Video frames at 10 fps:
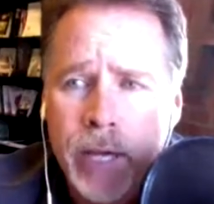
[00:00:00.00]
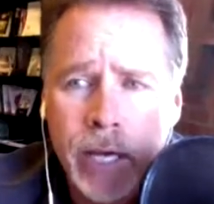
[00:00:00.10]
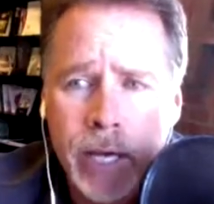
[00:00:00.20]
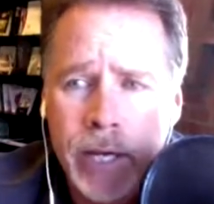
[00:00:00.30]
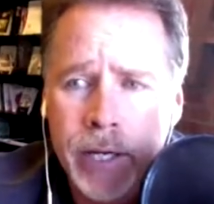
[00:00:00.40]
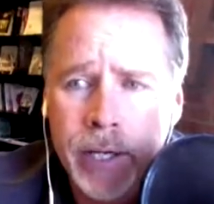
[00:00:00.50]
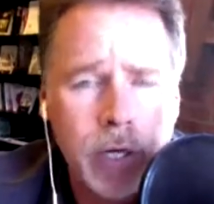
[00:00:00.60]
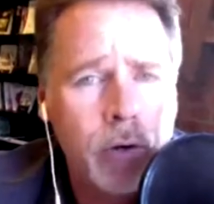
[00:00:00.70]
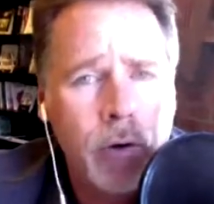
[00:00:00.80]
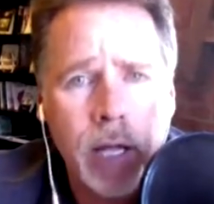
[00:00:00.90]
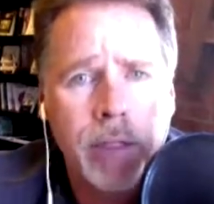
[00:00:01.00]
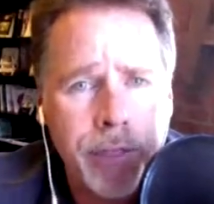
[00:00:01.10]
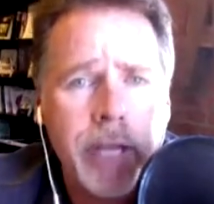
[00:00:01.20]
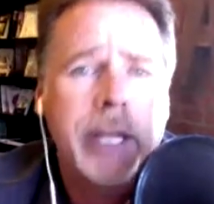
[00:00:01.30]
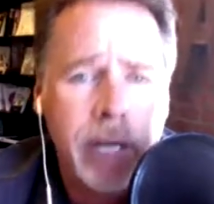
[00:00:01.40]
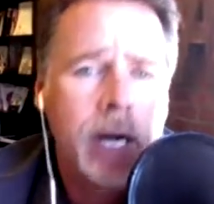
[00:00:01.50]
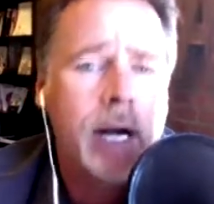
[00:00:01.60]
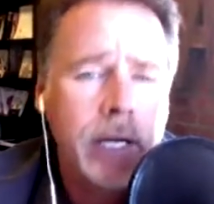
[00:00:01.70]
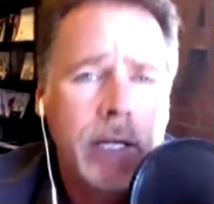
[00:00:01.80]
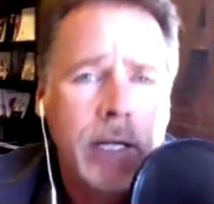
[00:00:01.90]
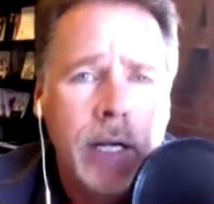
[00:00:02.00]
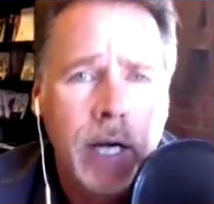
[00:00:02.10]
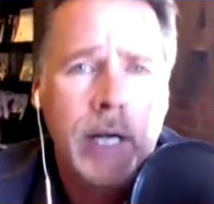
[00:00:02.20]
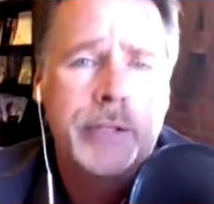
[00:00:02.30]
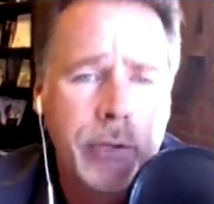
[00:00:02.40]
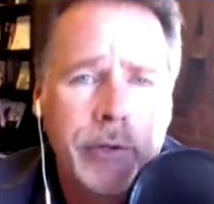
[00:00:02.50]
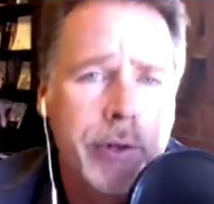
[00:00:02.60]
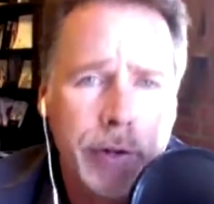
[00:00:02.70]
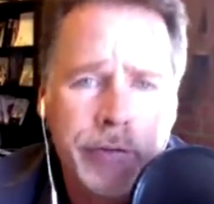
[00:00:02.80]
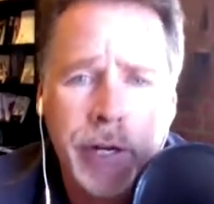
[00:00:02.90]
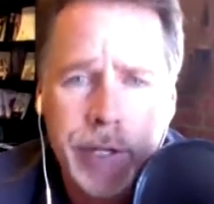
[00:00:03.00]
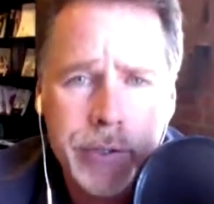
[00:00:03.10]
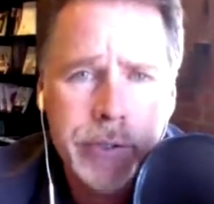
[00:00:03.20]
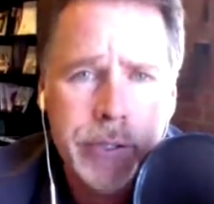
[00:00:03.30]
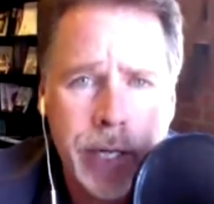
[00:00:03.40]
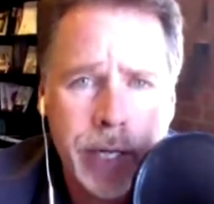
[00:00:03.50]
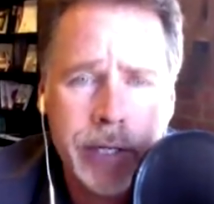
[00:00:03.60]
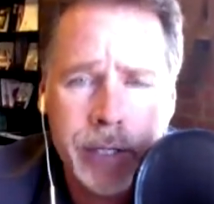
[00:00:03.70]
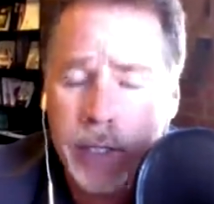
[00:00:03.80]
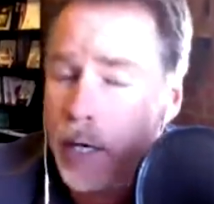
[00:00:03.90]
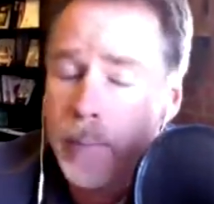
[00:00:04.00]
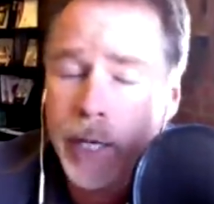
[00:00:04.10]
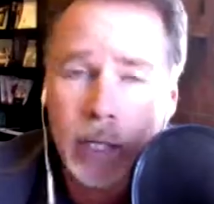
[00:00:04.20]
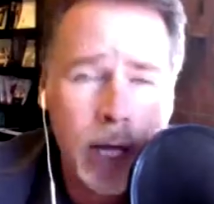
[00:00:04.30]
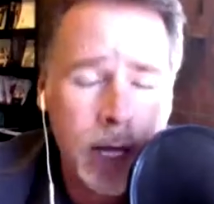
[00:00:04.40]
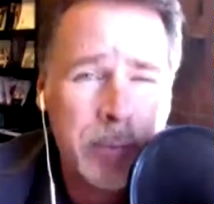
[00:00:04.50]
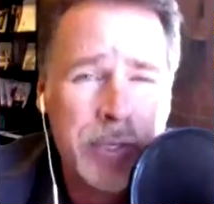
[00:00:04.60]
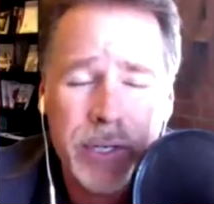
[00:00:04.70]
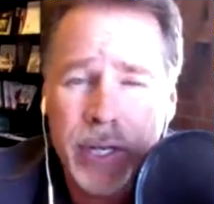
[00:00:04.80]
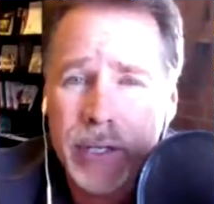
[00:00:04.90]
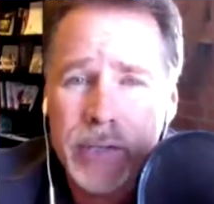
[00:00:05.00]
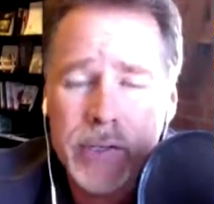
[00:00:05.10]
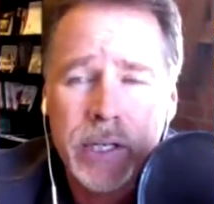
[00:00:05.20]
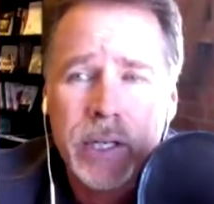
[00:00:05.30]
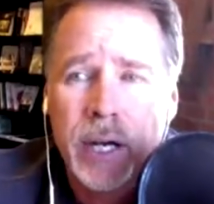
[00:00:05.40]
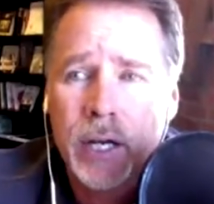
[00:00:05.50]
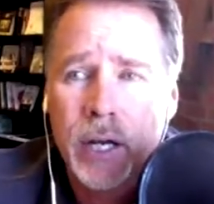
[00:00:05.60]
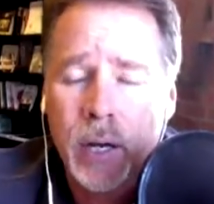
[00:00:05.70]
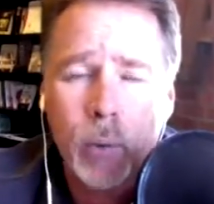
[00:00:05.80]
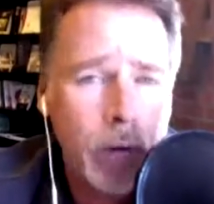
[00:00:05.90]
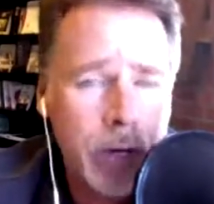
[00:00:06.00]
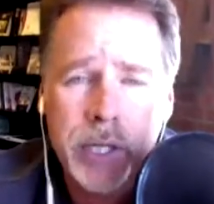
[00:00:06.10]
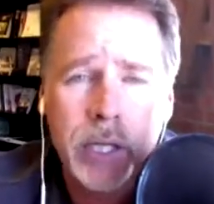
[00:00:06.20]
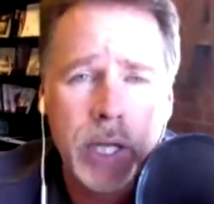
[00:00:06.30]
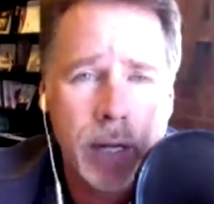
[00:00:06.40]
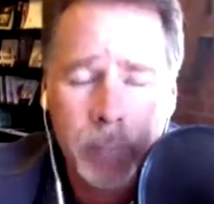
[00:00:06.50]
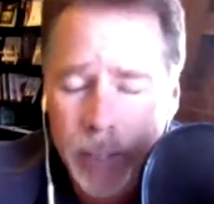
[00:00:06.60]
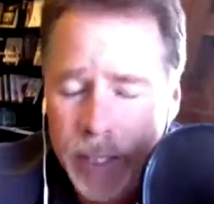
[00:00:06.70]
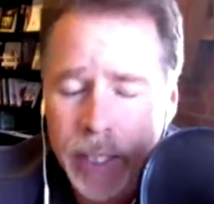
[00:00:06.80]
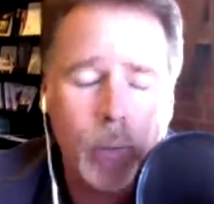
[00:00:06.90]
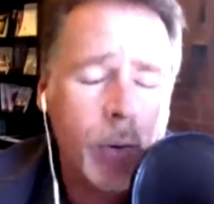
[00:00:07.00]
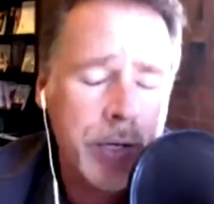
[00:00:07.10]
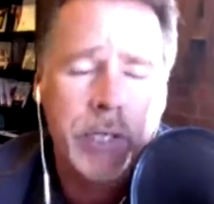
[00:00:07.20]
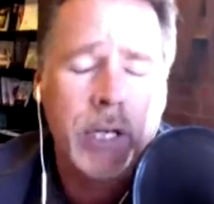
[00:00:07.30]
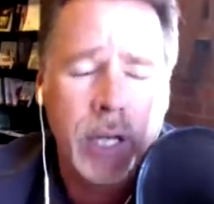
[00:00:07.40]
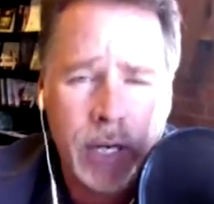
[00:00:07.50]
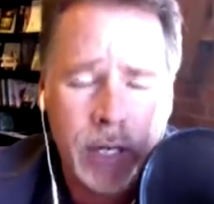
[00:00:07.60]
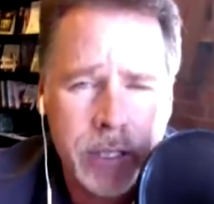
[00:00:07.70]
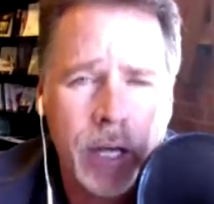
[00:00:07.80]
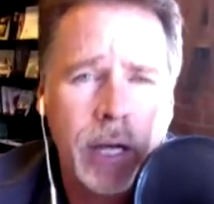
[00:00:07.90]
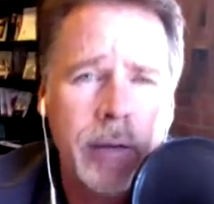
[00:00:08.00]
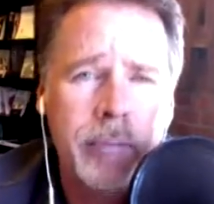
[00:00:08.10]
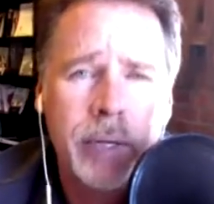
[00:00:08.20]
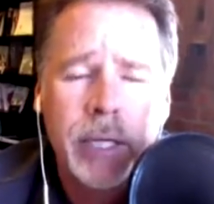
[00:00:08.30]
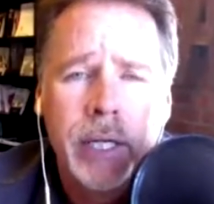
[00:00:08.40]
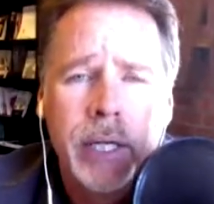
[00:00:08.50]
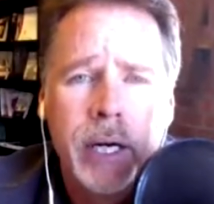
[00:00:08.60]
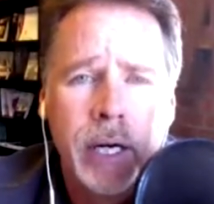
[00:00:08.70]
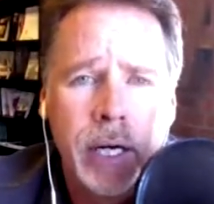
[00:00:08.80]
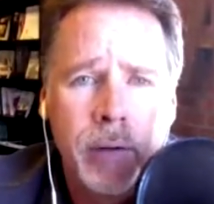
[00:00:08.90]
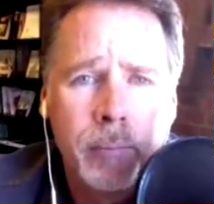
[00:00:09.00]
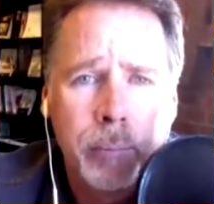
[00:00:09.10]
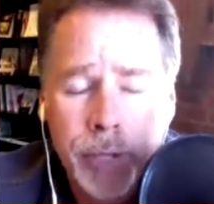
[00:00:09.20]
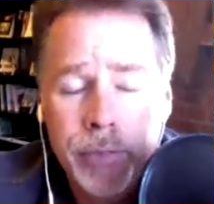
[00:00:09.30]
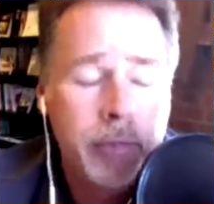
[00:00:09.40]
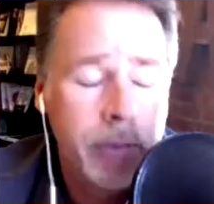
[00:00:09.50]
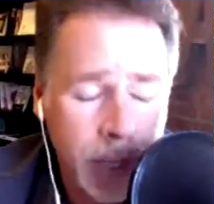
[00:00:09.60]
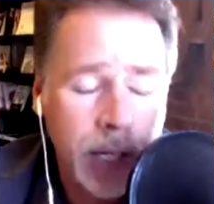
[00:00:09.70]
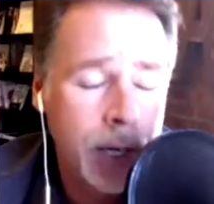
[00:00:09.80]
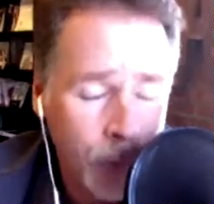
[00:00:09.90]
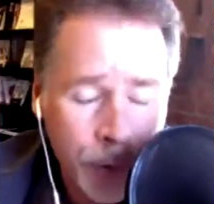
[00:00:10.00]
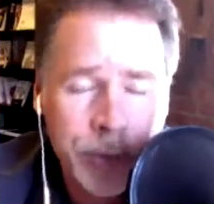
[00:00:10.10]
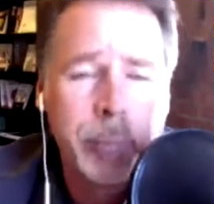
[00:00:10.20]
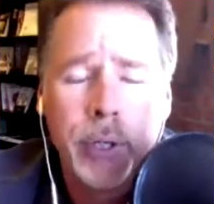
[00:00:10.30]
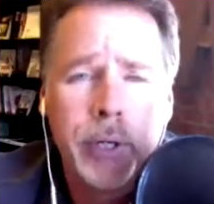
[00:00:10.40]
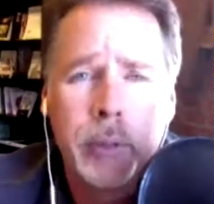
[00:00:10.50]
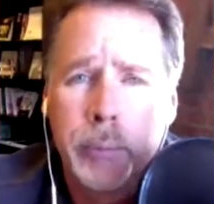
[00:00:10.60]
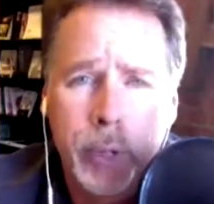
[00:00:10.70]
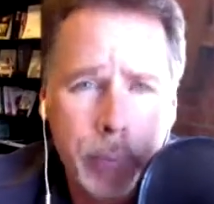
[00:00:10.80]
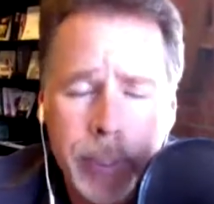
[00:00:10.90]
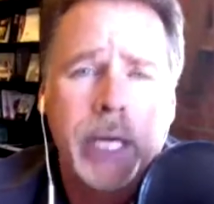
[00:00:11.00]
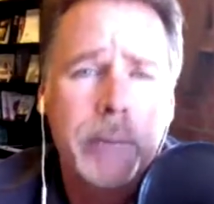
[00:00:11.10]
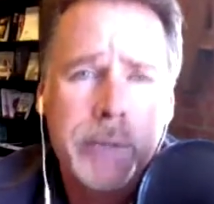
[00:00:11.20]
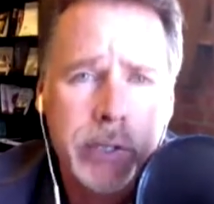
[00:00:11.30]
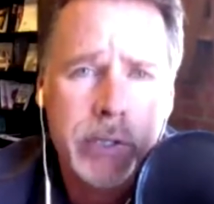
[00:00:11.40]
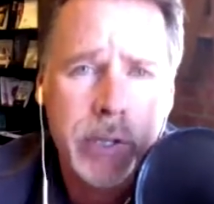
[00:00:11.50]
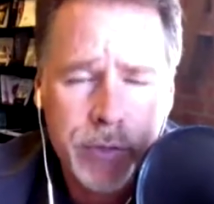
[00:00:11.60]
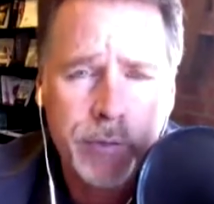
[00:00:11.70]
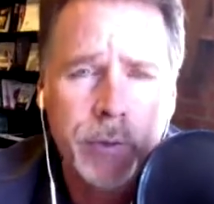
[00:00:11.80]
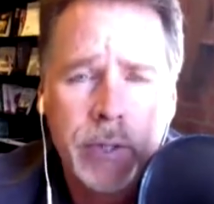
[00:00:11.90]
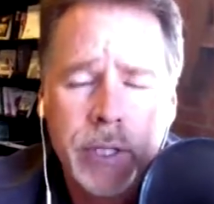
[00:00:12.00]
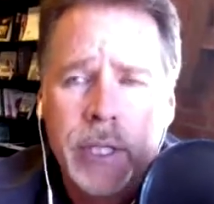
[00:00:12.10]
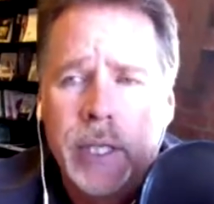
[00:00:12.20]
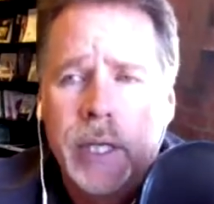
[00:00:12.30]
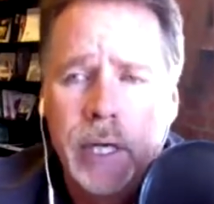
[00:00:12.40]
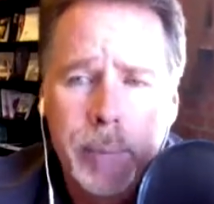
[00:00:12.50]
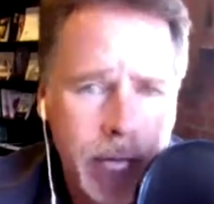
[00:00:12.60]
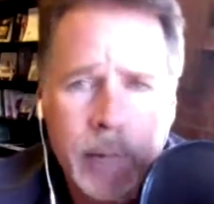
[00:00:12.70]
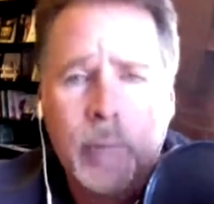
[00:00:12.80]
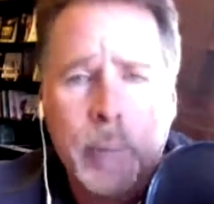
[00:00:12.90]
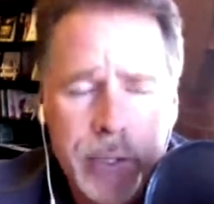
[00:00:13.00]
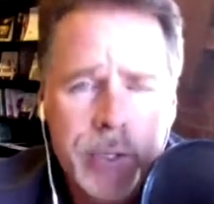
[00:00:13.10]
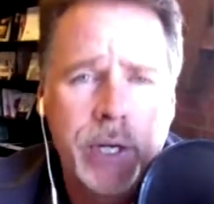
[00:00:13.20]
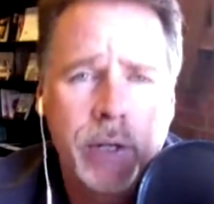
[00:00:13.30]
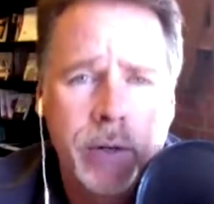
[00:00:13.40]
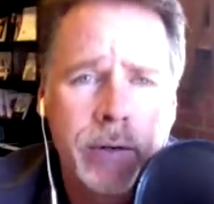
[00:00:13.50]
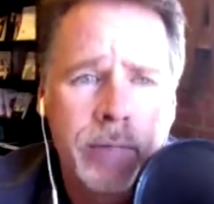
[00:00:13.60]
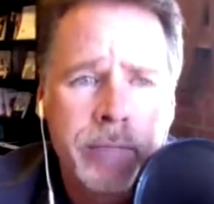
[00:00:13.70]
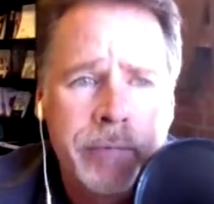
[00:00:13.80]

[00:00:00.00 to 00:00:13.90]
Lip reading: And, thank God I took their advice and I did it. I made a lot of mistakes. I wasted a lot of money. I wasted a lot of time. But I wrote the book. The book became successful. I became a bestseller.